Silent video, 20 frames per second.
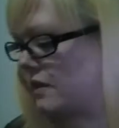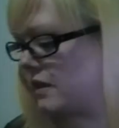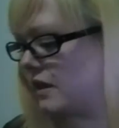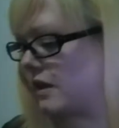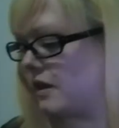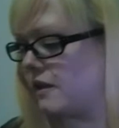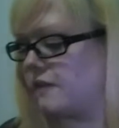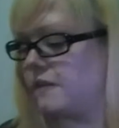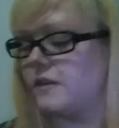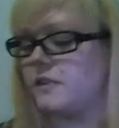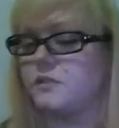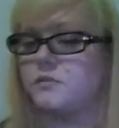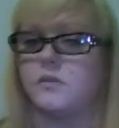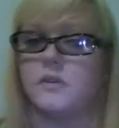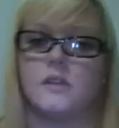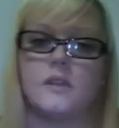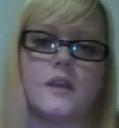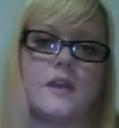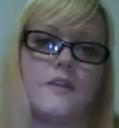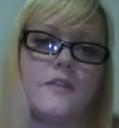Then this
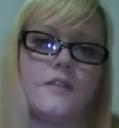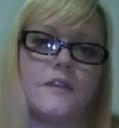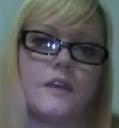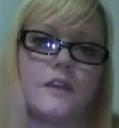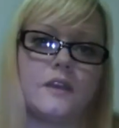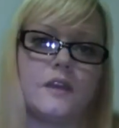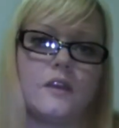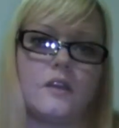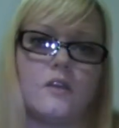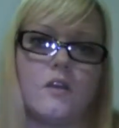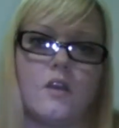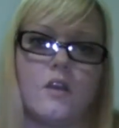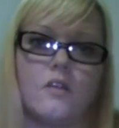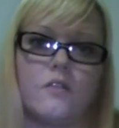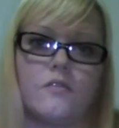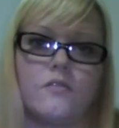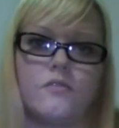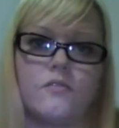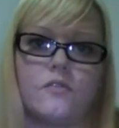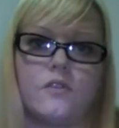one I think I got
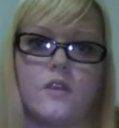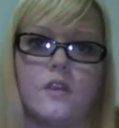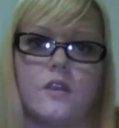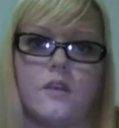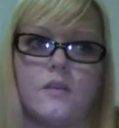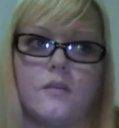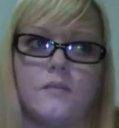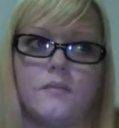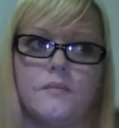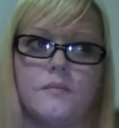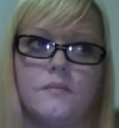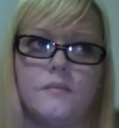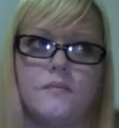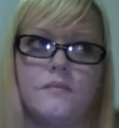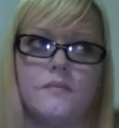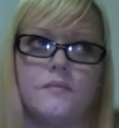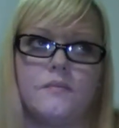from